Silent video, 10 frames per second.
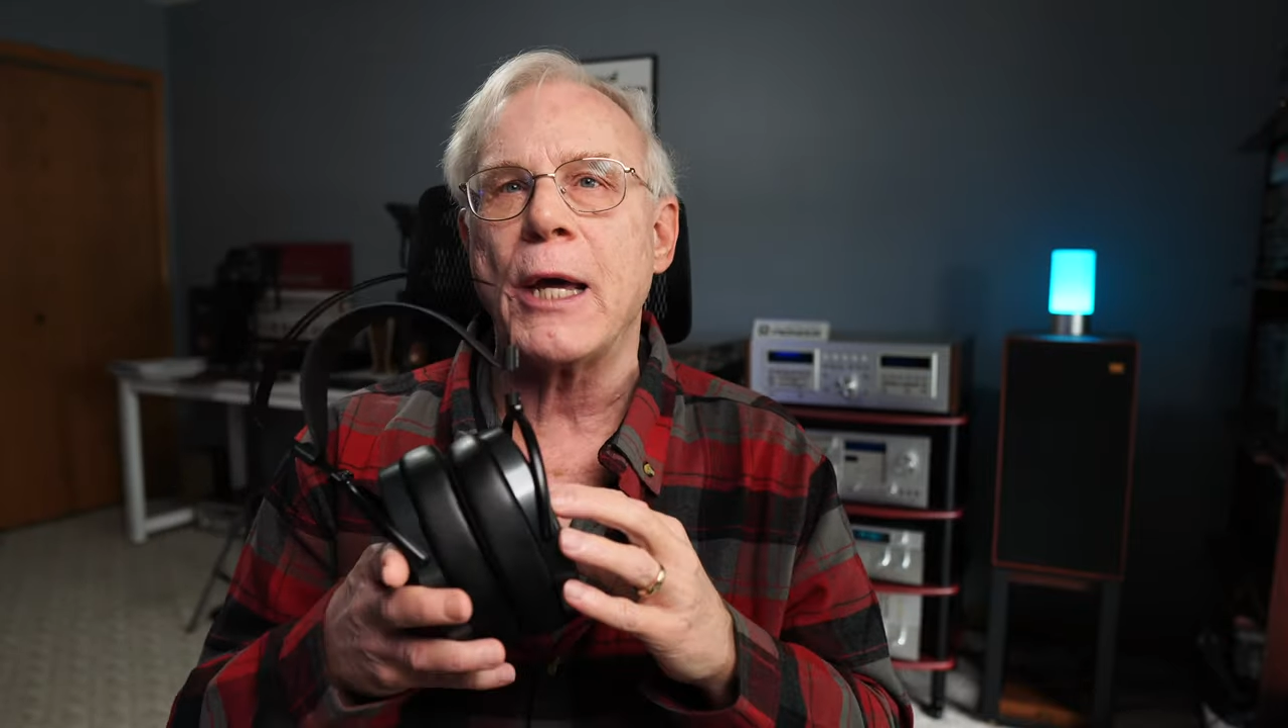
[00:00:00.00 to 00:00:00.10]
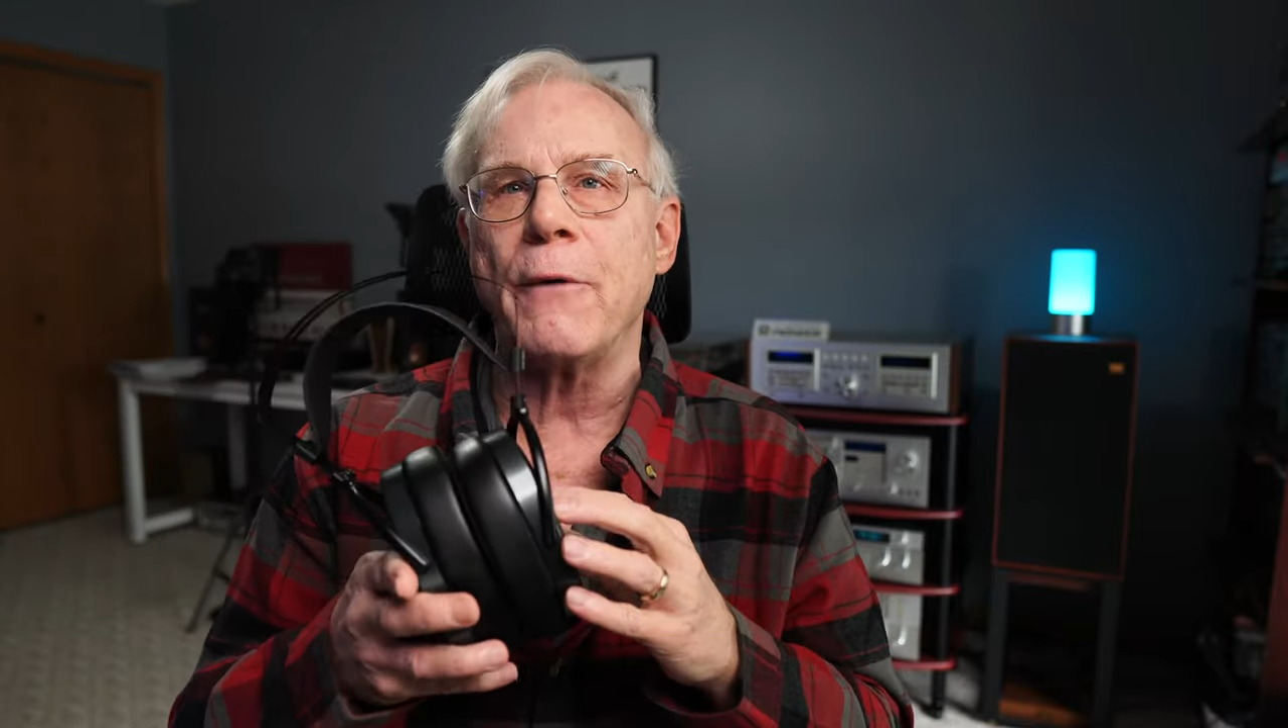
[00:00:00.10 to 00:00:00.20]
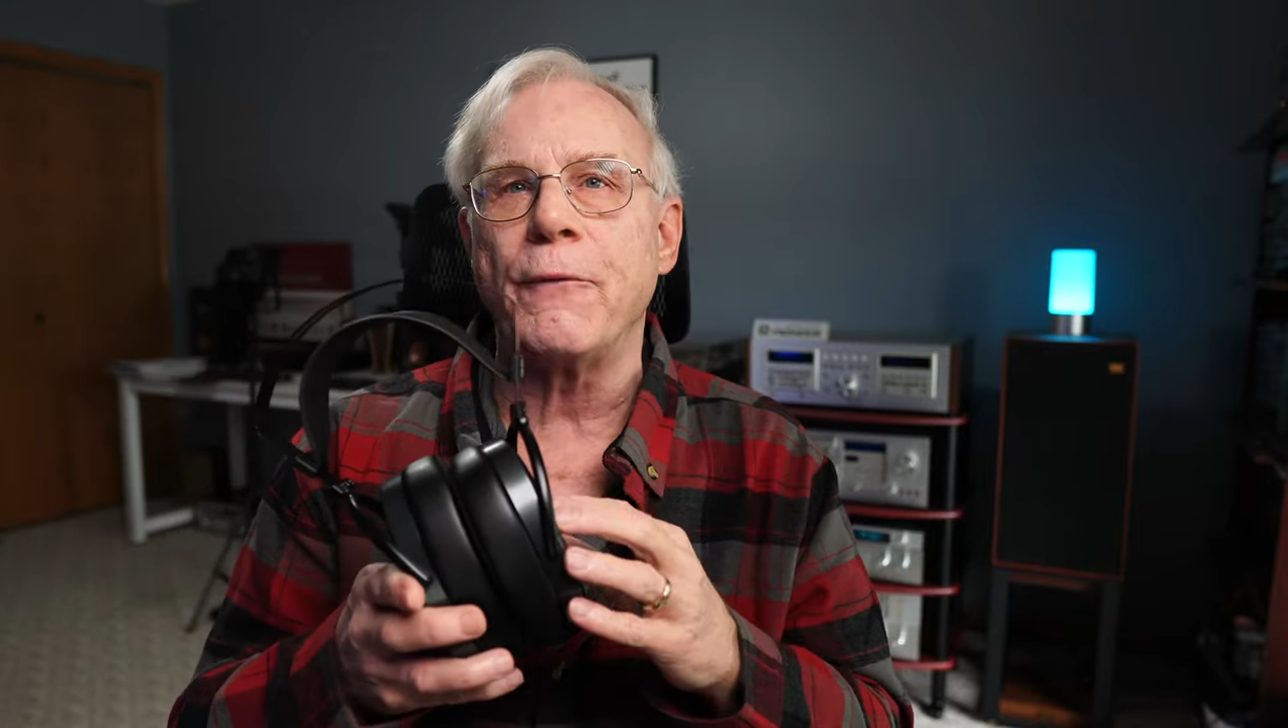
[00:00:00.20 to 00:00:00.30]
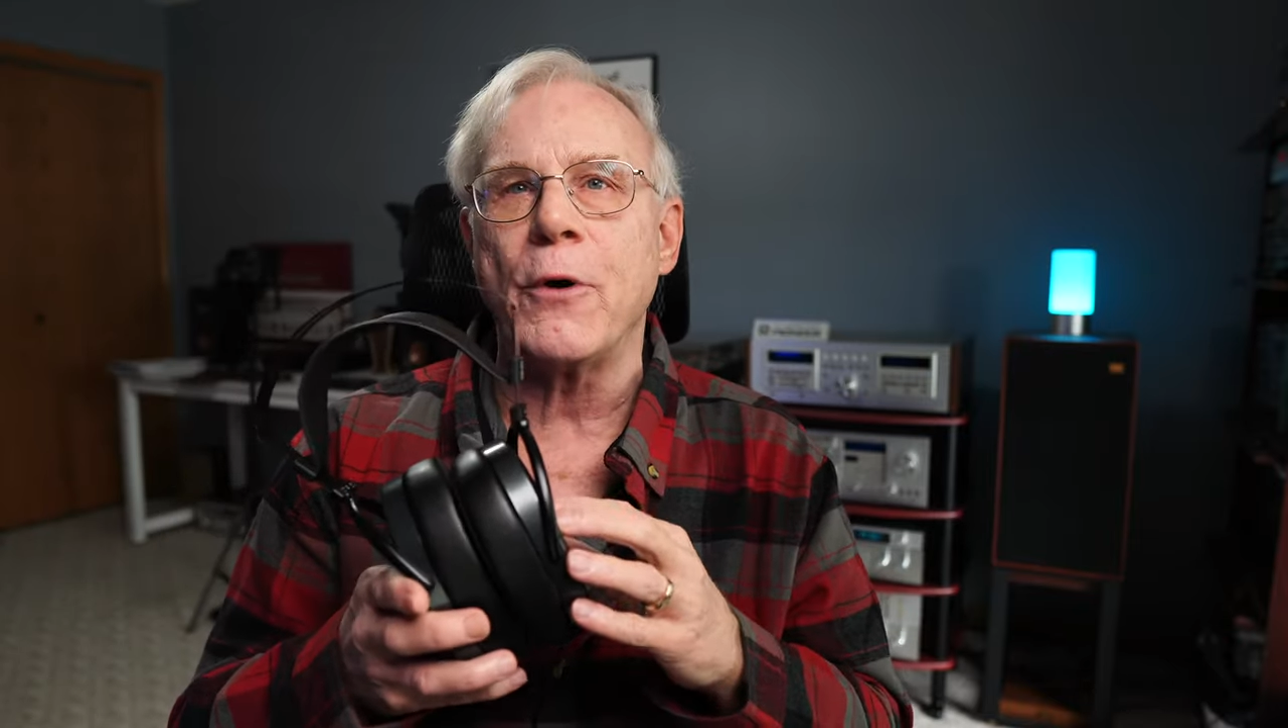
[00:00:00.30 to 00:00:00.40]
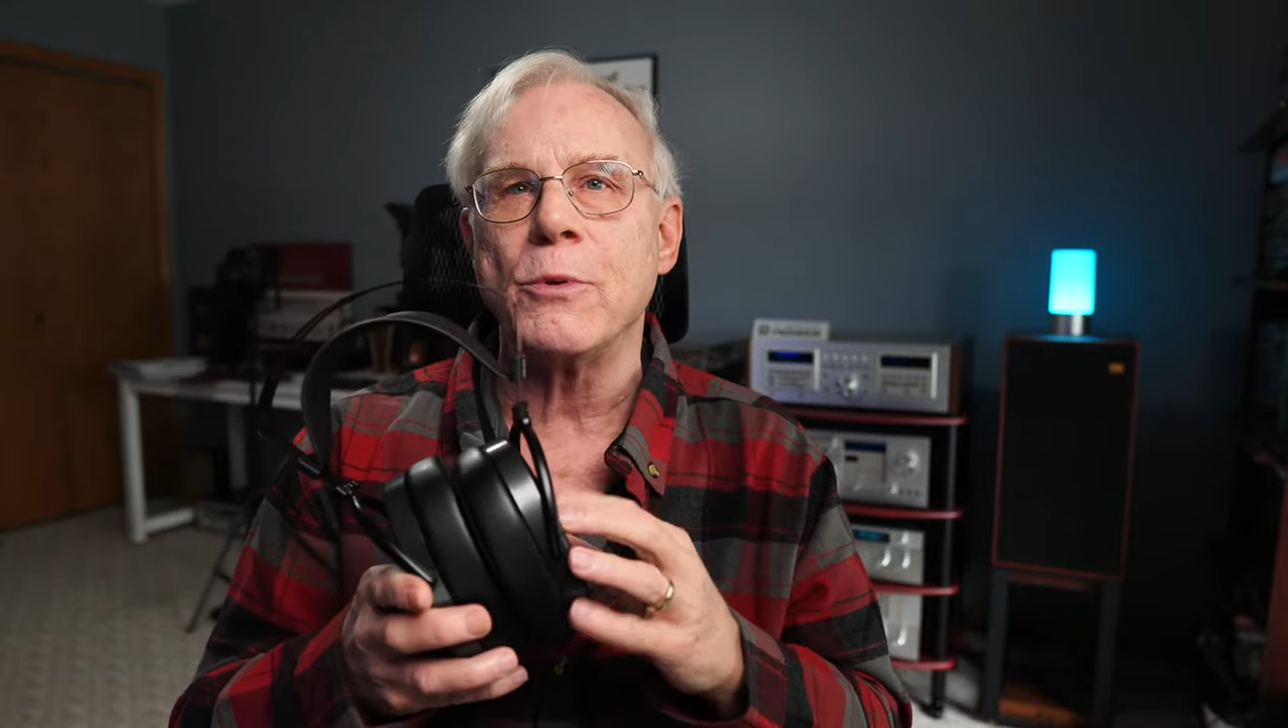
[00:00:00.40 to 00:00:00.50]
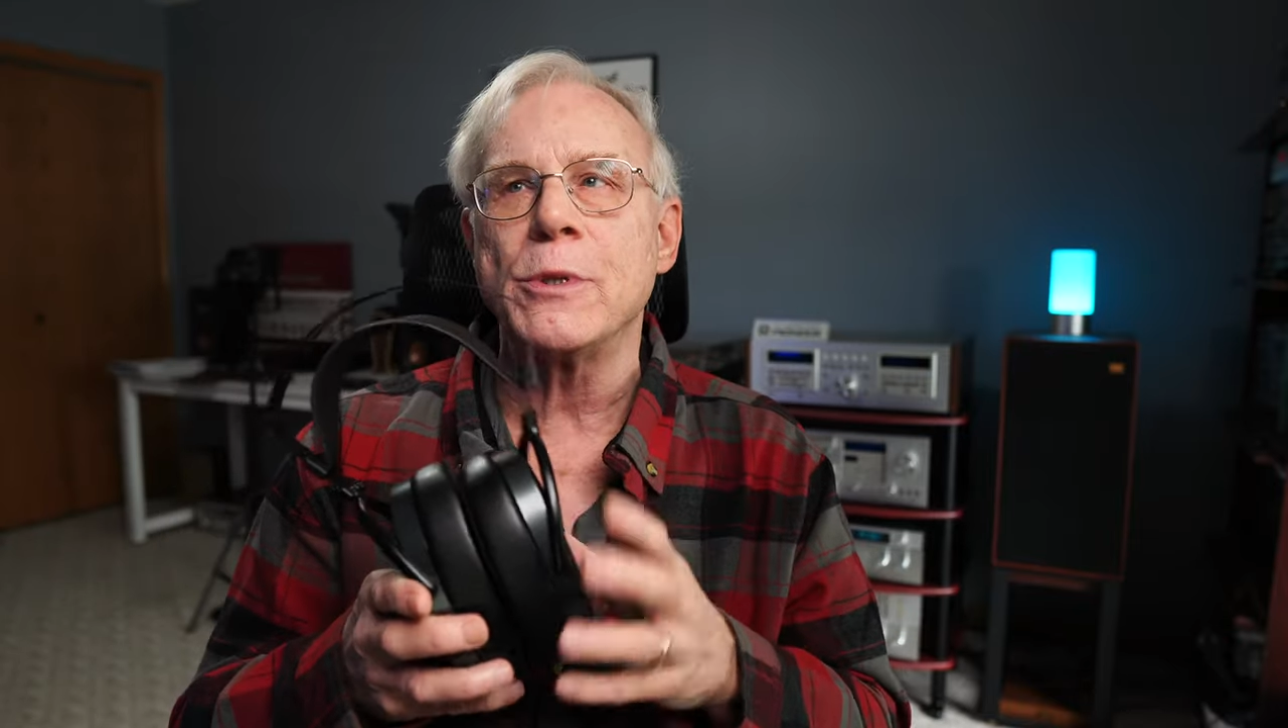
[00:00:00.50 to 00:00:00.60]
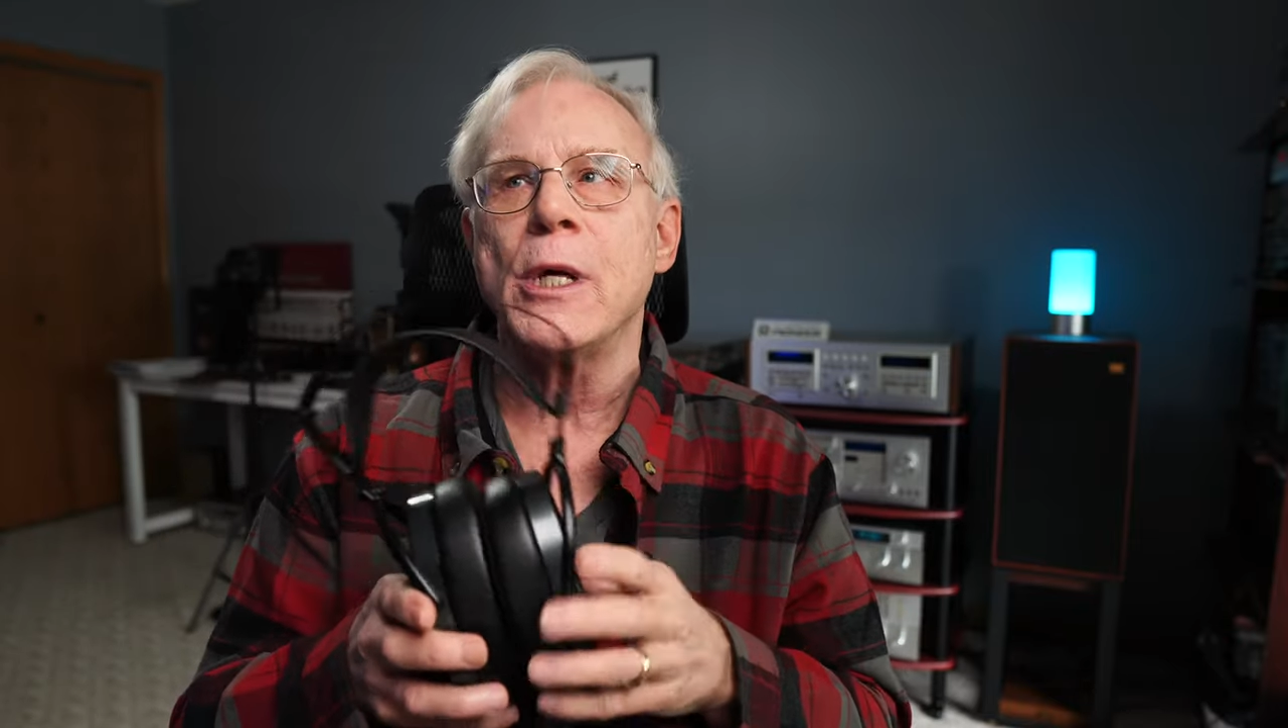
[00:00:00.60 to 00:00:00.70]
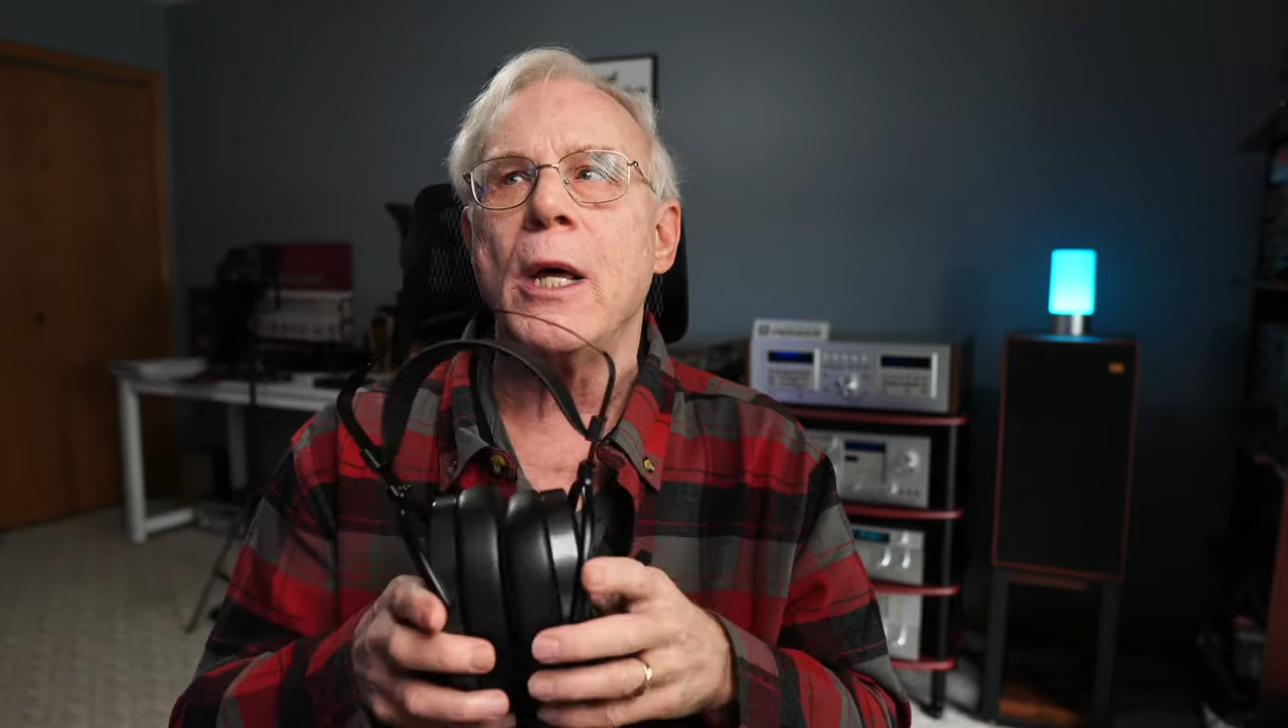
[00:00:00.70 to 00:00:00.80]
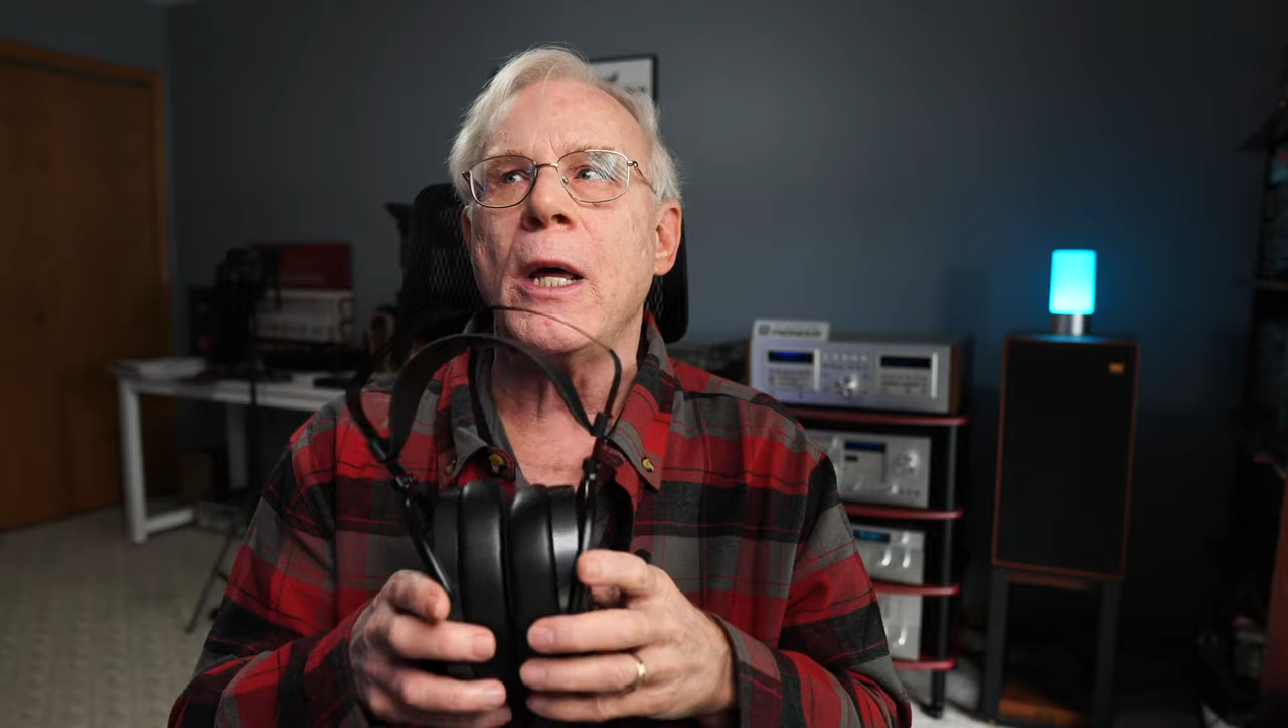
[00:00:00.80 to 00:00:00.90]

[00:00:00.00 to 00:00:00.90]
headphones,